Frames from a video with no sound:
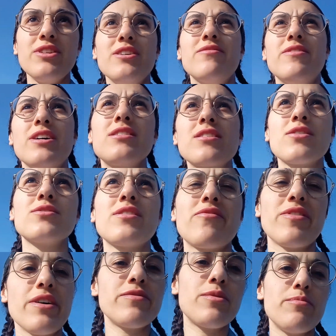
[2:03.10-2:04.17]
the event, because I've
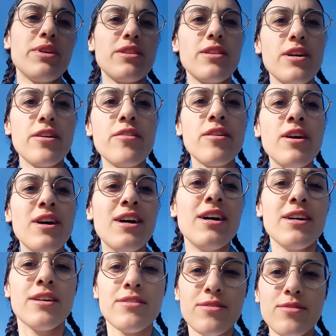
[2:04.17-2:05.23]
never been there.
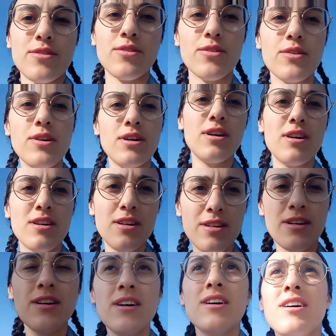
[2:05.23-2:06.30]
So
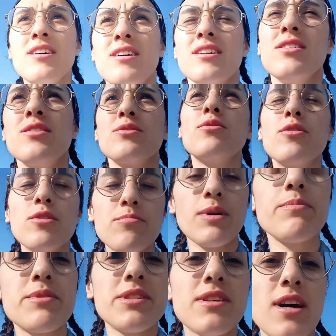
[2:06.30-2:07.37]
Google
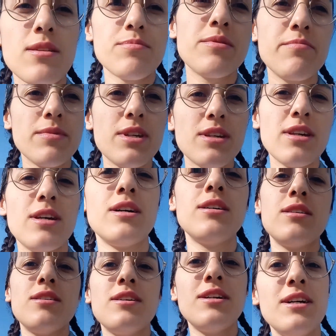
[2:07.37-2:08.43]
Maps is helping me
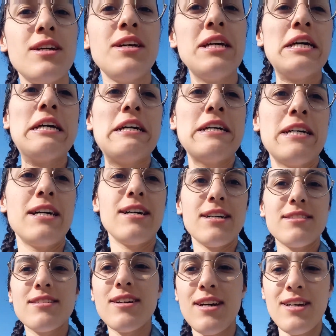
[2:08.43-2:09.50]
and